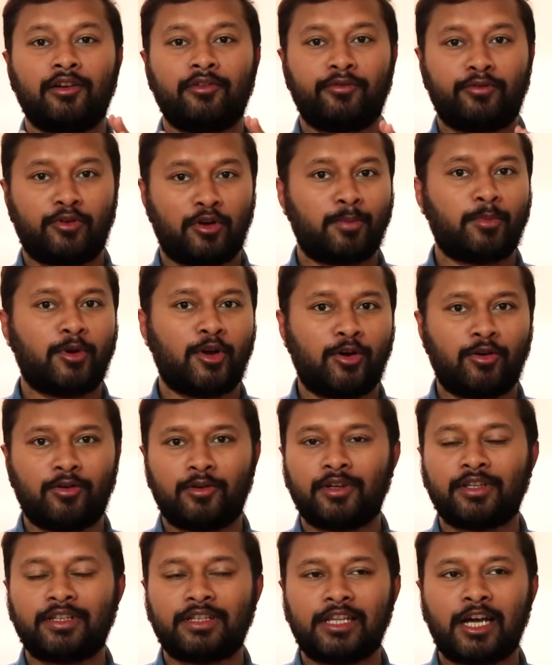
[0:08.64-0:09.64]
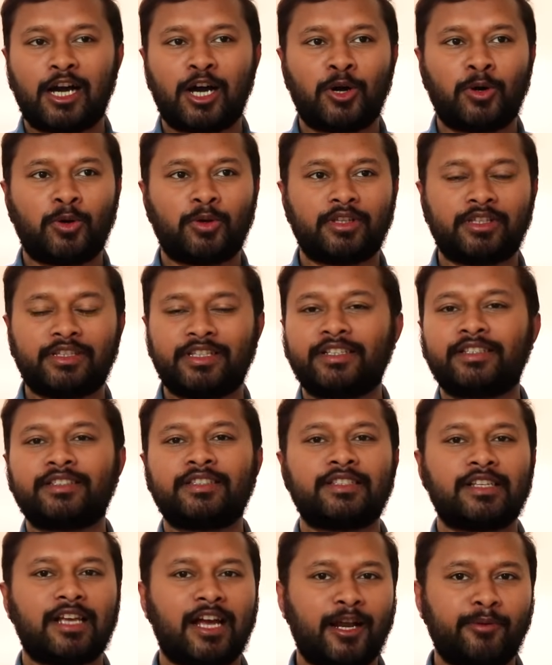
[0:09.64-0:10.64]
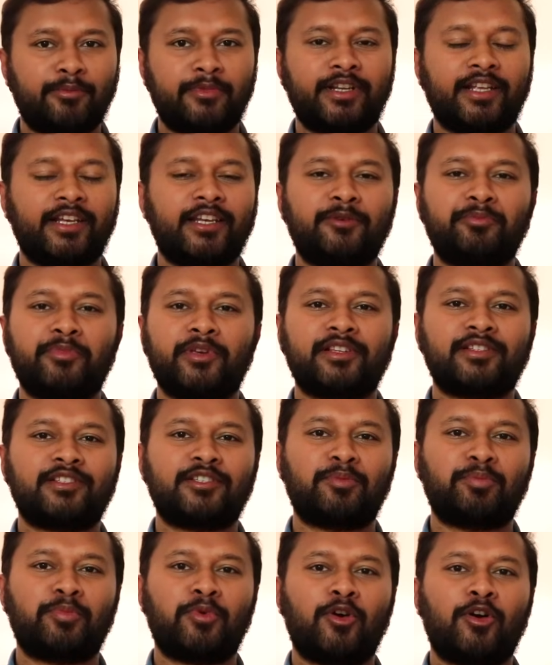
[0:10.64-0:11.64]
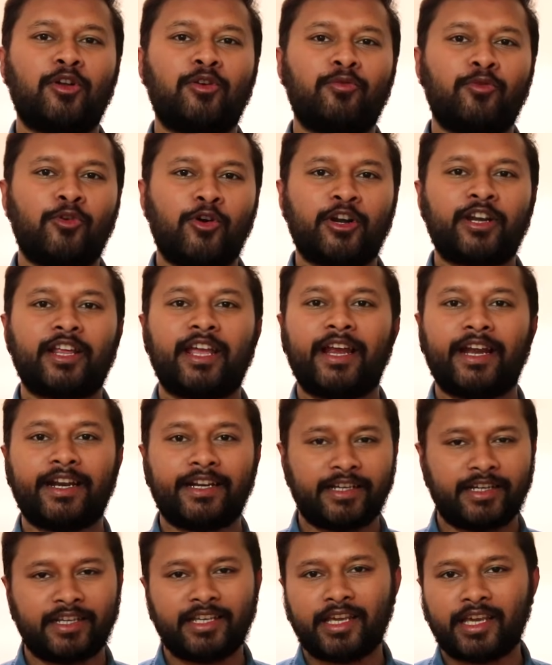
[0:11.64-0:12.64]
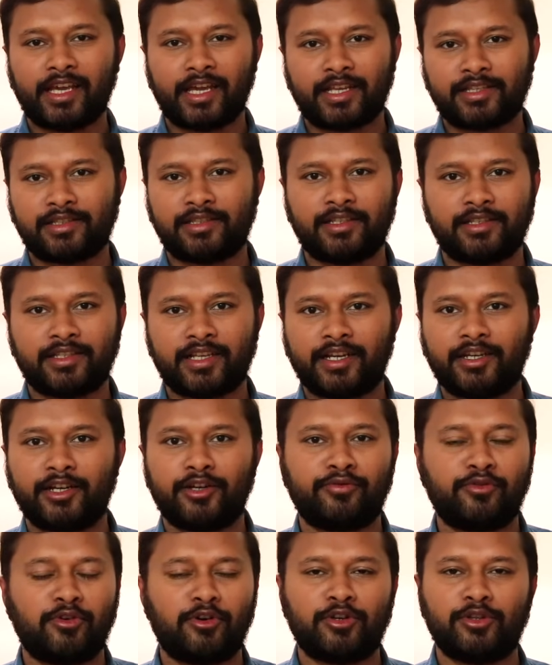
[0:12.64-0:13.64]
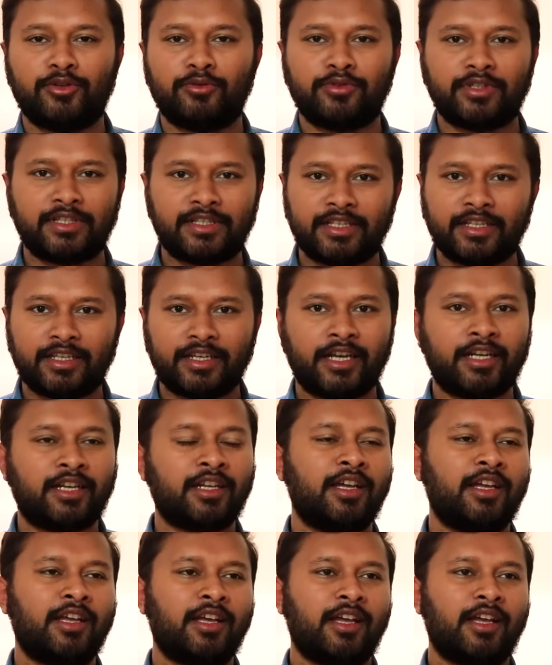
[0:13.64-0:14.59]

from now. Now this I'm telling based upon what NTA has decided for UGC NET